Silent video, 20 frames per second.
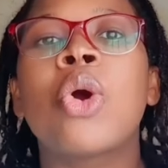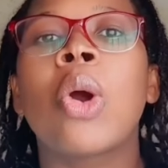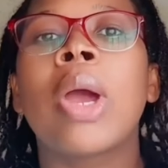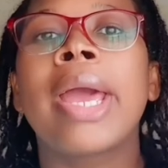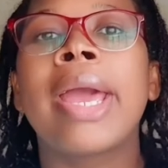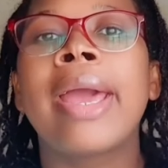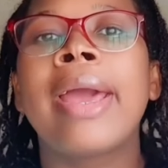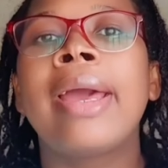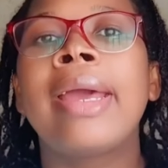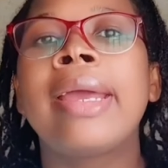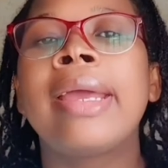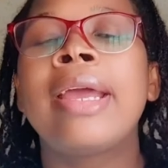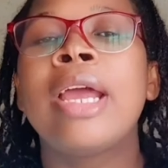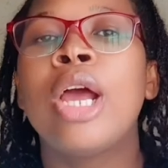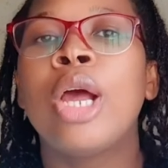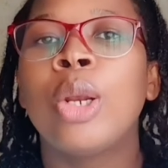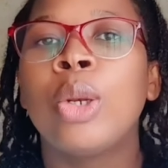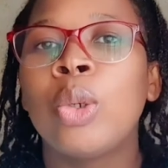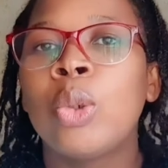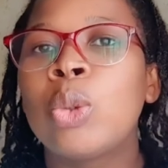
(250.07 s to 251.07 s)
your hair
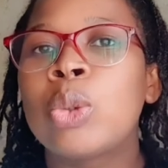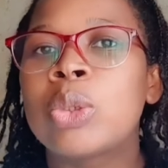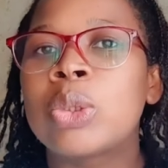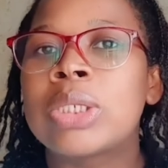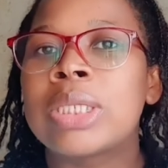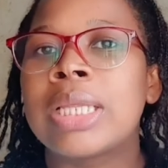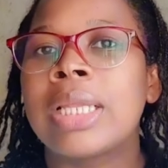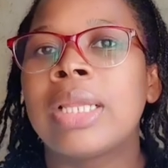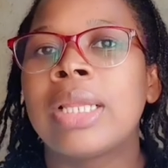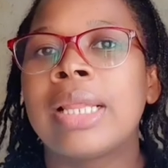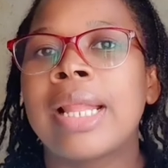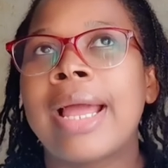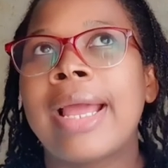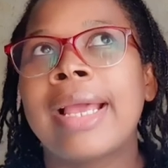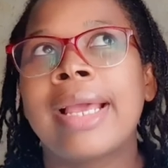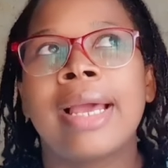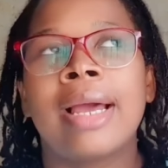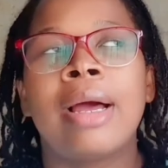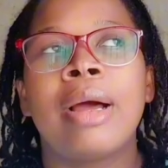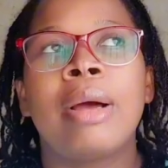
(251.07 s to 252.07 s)
looks
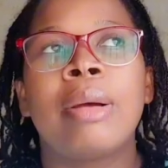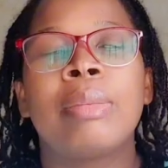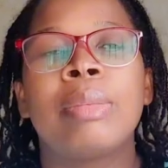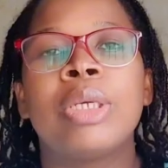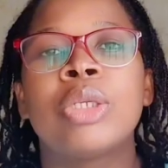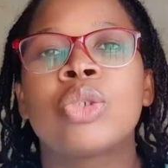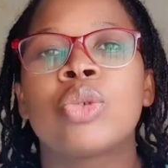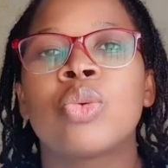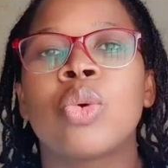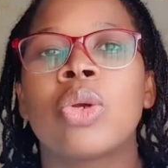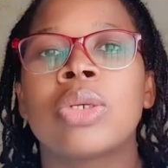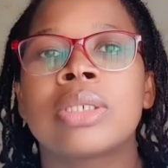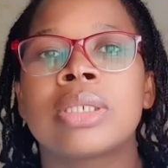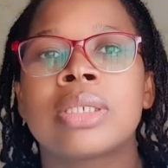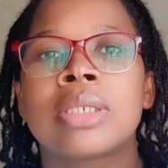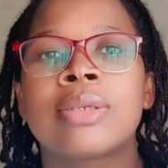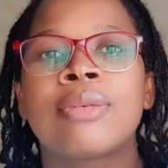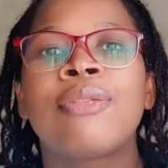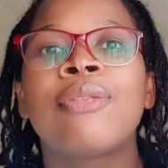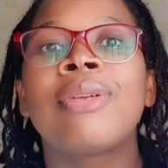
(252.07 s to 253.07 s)
like it
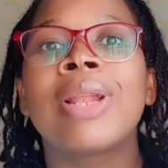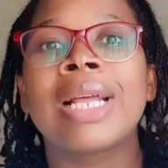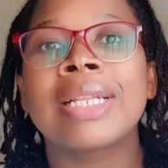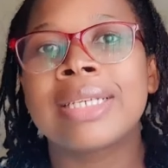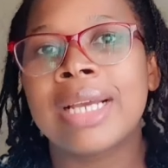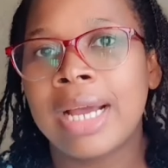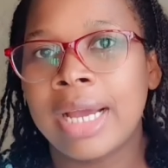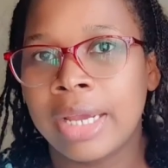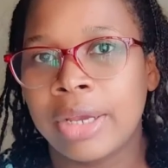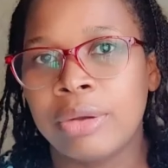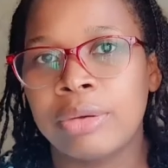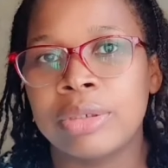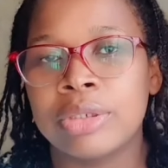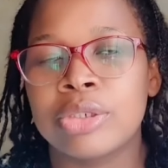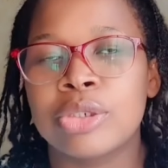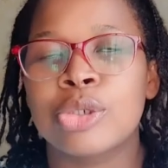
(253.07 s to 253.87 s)
was flat ironed.